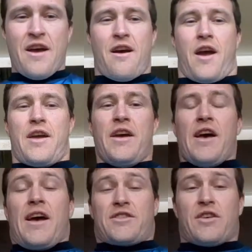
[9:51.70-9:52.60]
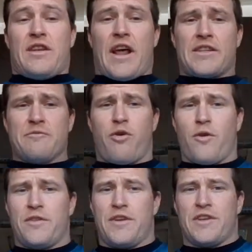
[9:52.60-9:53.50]
All right, so the next
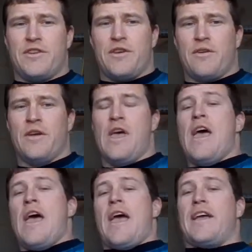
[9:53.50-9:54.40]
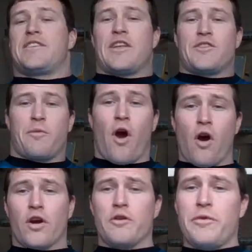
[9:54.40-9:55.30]
important thing to do is, since we
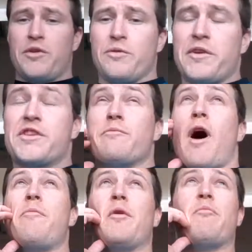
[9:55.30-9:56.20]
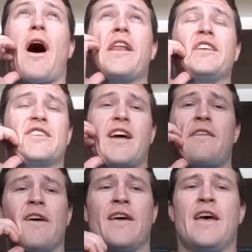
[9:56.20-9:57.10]
are going to be doing some upper body
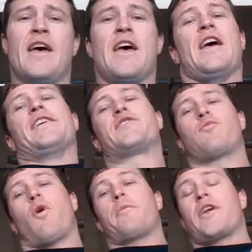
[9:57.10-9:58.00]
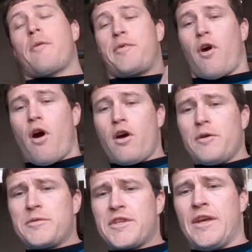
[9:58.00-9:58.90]
stuff, so warming up your
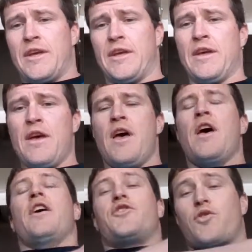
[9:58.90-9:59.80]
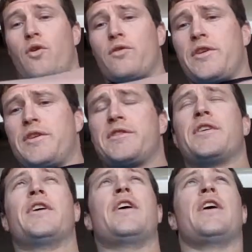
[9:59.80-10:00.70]
arms,
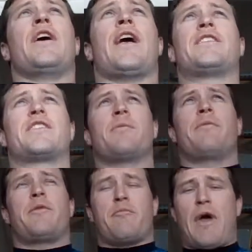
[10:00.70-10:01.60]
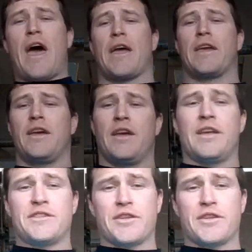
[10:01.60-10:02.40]
shoulders, and some of your back. And